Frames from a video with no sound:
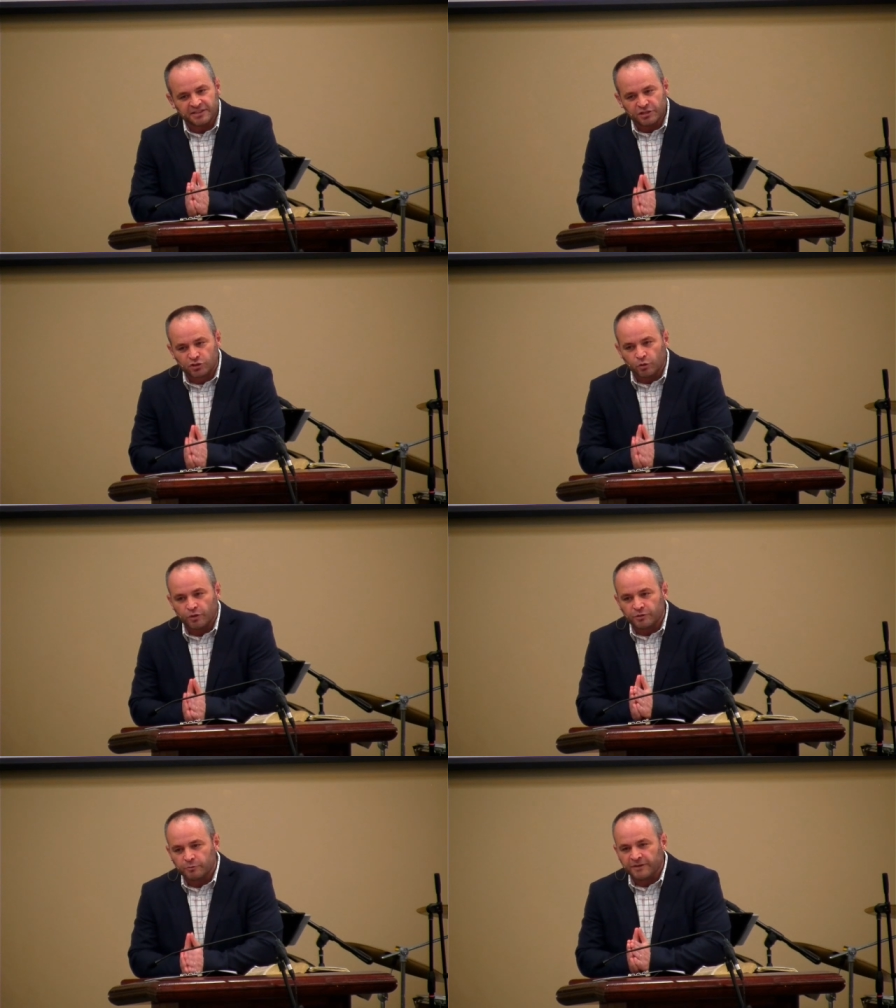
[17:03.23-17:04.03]
in the
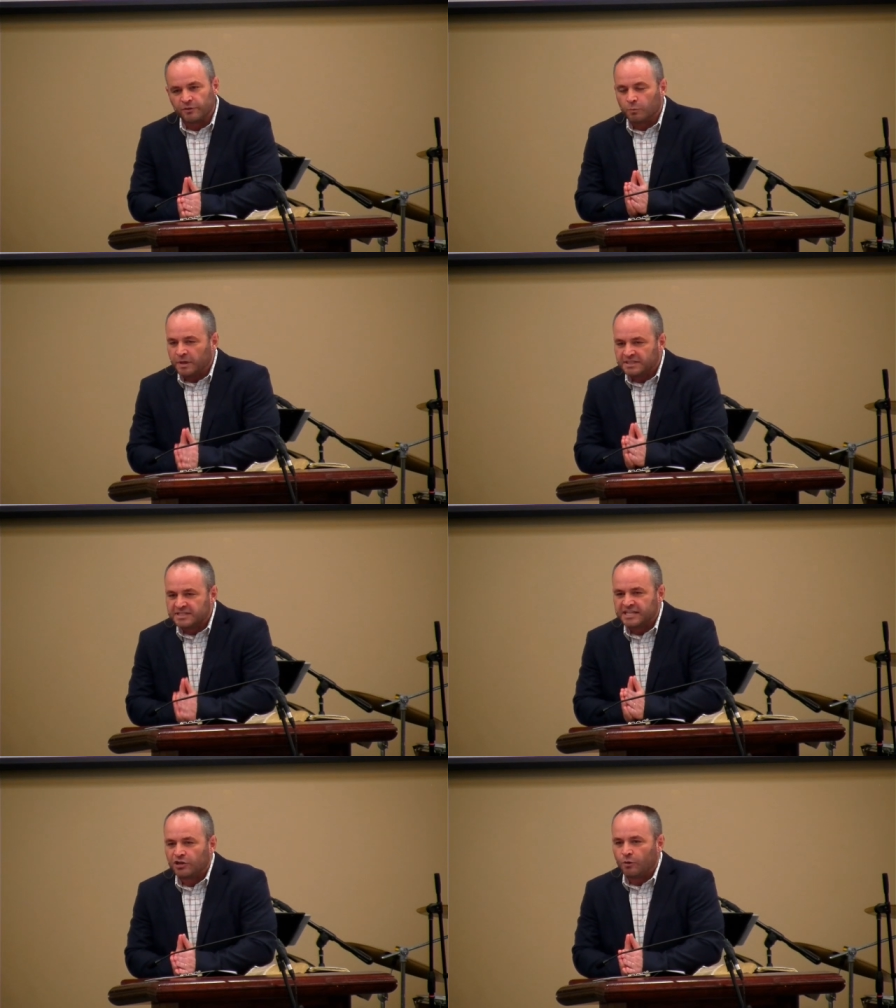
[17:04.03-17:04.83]
Jordan River, what
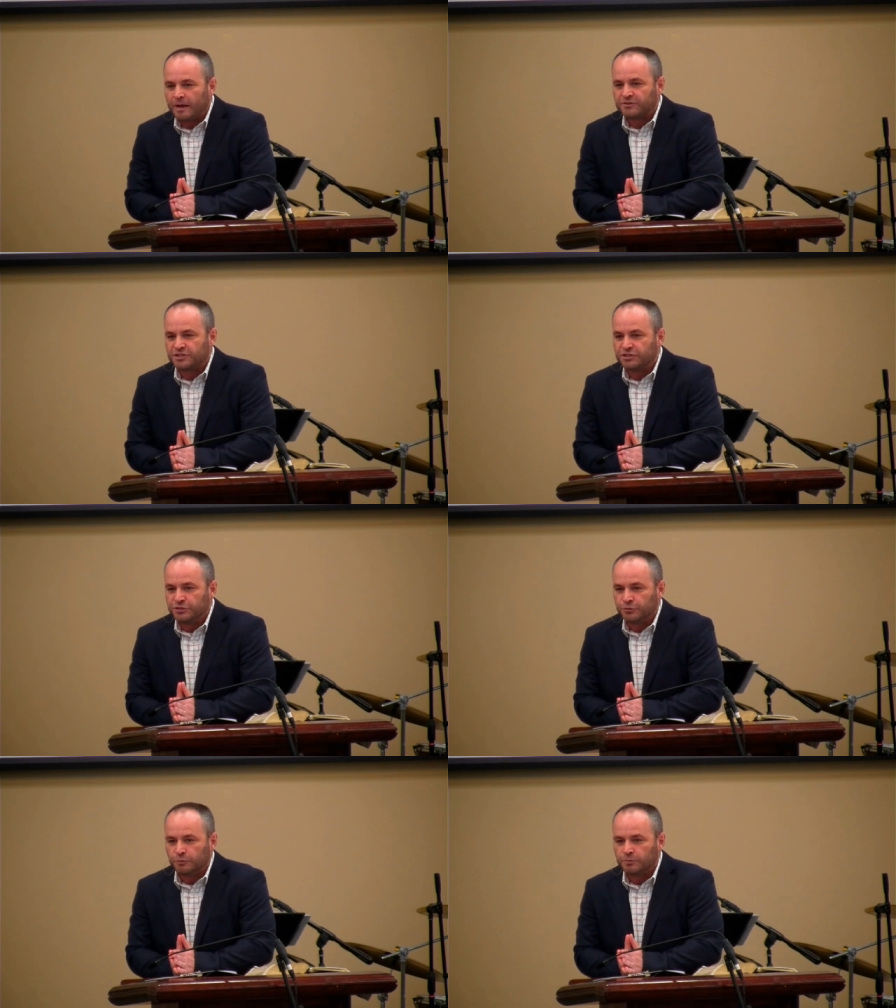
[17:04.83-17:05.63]
does he go out to
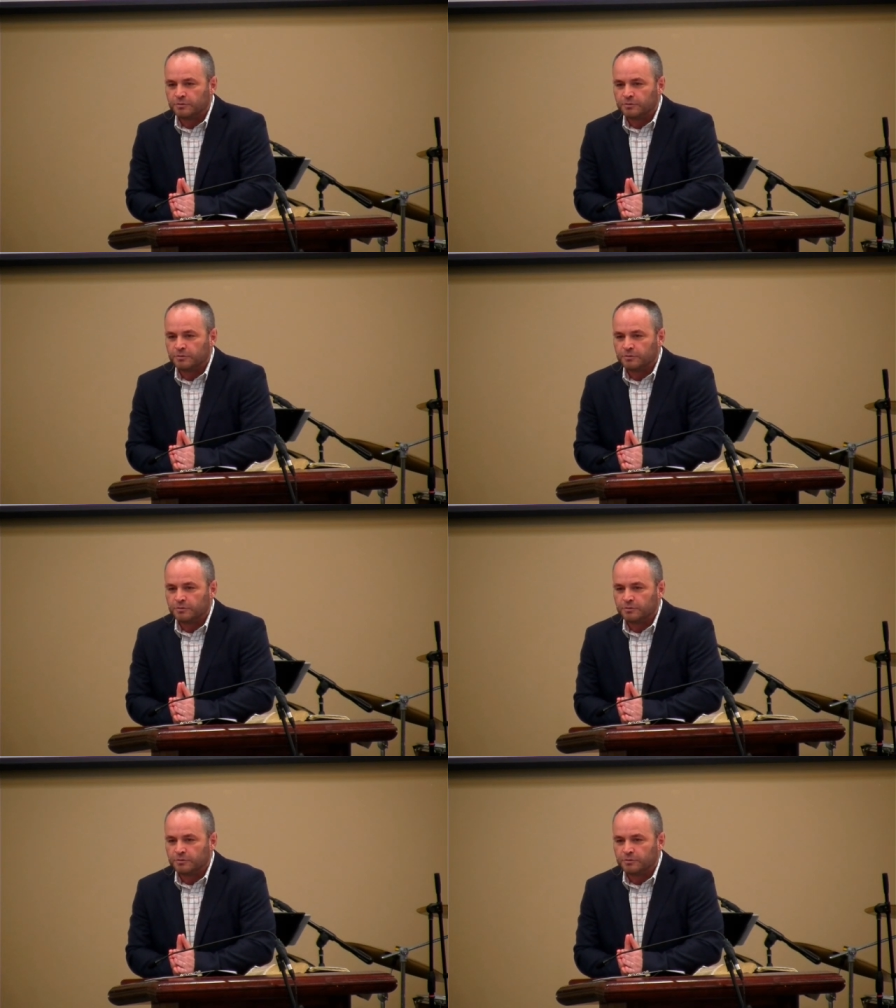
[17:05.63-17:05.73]
do?